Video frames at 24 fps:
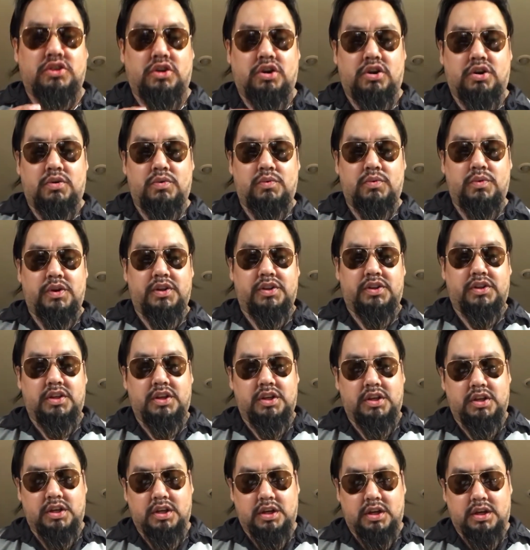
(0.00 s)
start with
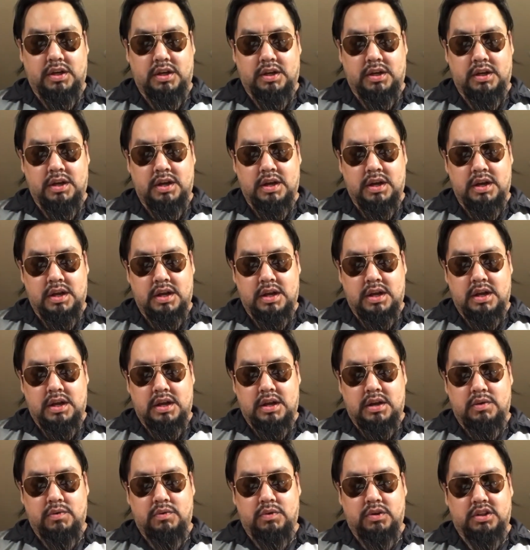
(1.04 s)
the
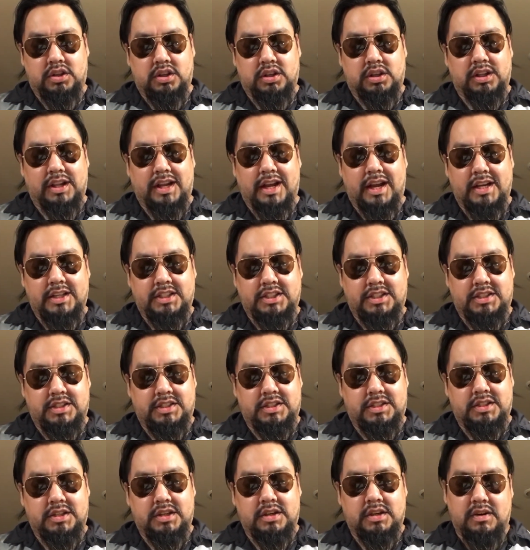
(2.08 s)

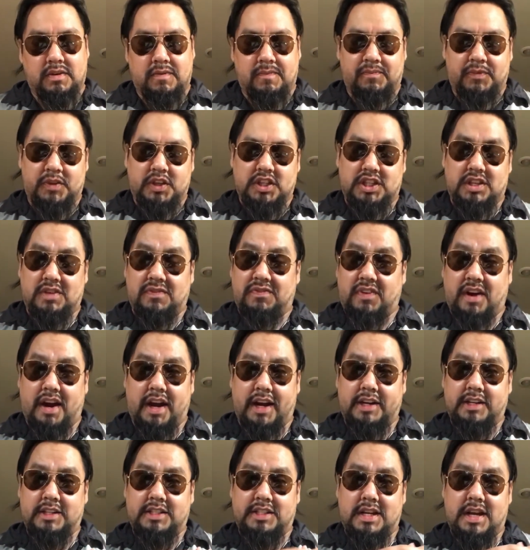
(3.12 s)
less. This is the
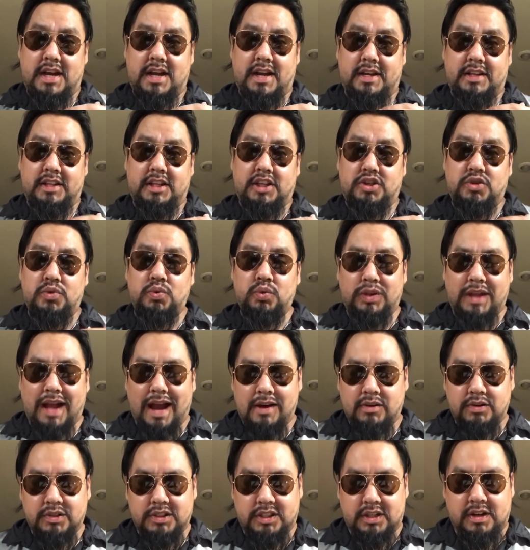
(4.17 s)
fine side, the
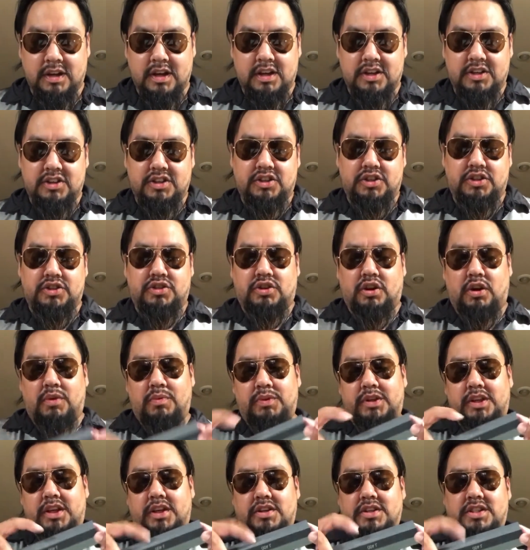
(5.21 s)
2,000. You start
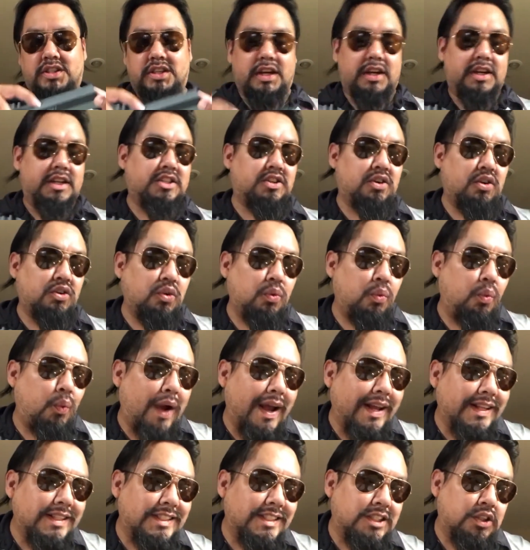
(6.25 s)
with the other side. It's called a
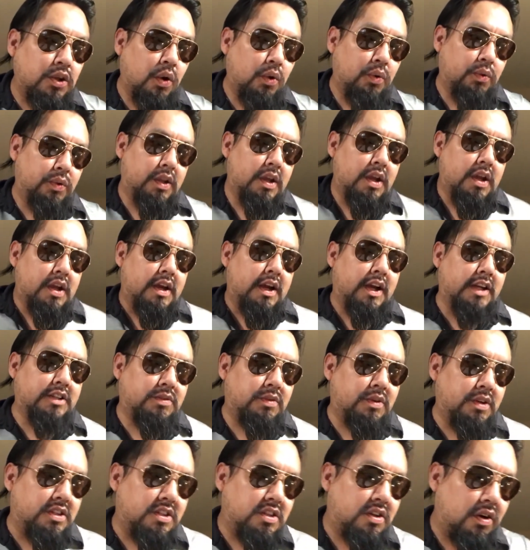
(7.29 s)
whetstone. That's
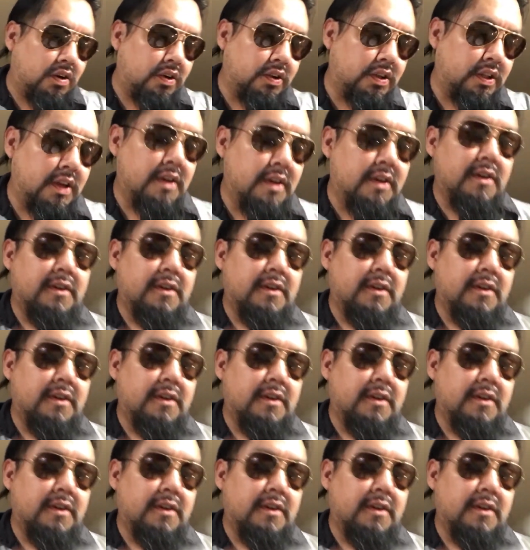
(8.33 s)
what it's called.